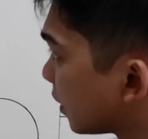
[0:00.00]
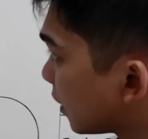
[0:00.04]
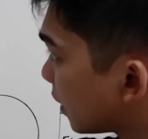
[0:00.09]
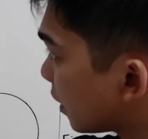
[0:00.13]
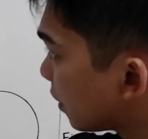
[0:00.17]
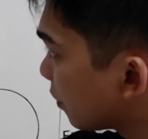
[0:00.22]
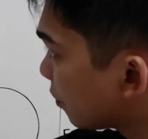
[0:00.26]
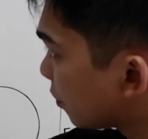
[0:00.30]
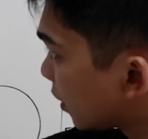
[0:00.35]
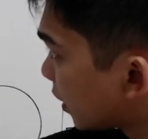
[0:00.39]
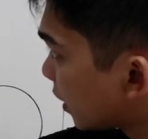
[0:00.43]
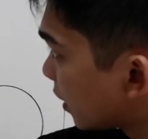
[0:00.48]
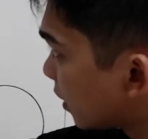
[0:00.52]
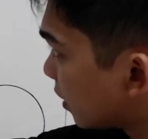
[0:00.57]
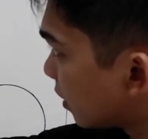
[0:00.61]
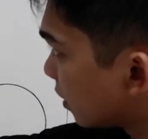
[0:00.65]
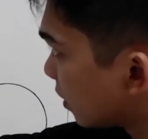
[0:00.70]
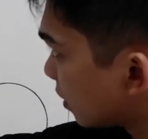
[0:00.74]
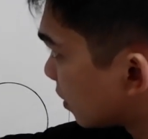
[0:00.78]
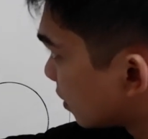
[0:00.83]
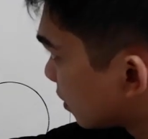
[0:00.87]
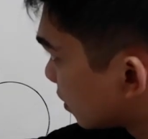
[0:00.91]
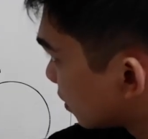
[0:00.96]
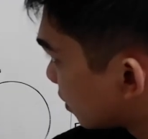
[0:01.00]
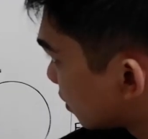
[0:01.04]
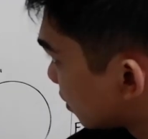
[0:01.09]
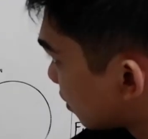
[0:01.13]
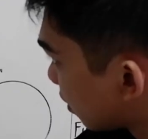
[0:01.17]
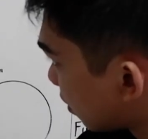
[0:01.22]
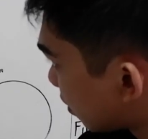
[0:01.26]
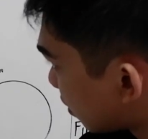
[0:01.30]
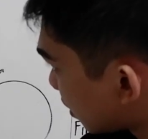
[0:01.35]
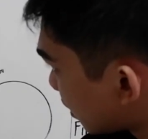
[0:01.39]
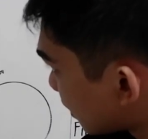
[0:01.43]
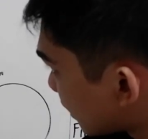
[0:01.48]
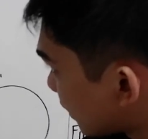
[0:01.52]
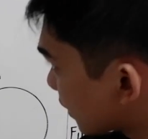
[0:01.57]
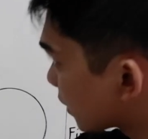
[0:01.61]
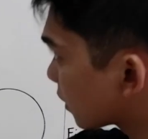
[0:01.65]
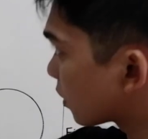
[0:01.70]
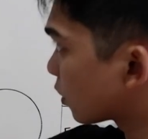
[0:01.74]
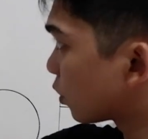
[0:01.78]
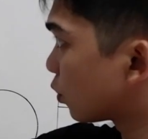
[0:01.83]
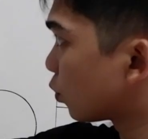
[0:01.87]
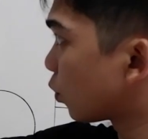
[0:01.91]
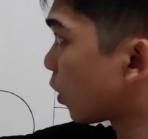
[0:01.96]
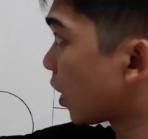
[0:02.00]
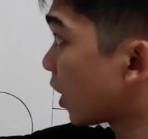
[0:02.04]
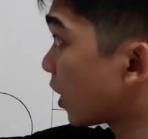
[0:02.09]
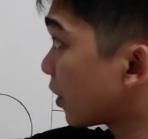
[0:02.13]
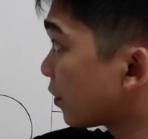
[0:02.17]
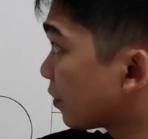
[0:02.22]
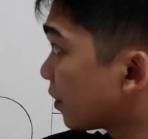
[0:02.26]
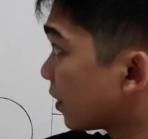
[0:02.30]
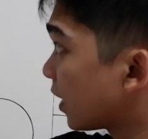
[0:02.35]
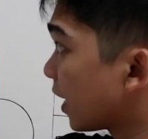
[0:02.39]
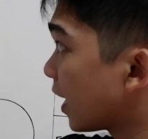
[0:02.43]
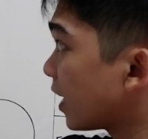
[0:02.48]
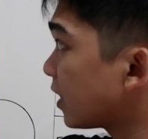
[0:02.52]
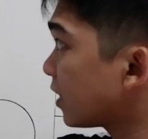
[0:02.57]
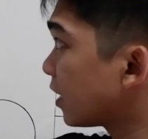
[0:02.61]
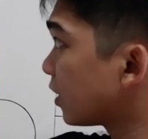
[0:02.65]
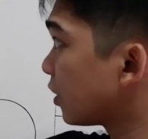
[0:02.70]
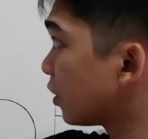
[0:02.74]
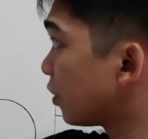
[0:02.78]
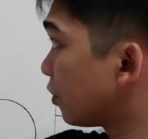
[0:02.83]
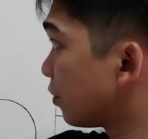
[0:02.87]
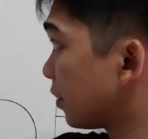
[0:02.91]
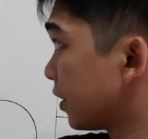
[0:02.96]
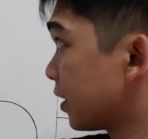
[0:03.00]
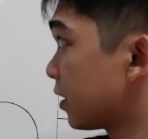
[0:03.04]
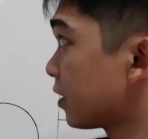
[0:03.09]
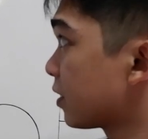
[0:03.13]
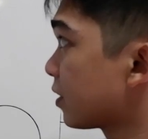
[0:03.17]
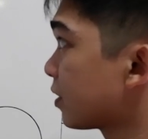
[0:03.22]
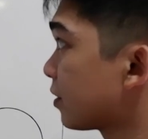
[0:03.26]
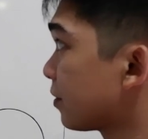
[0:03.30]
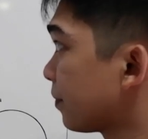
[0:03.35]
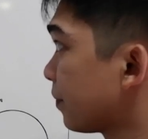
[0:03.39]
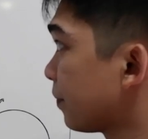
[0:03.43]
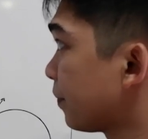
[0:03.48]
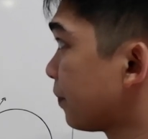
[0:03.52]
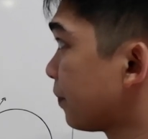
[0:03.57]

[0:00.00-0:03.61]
given the arc 280 degrees.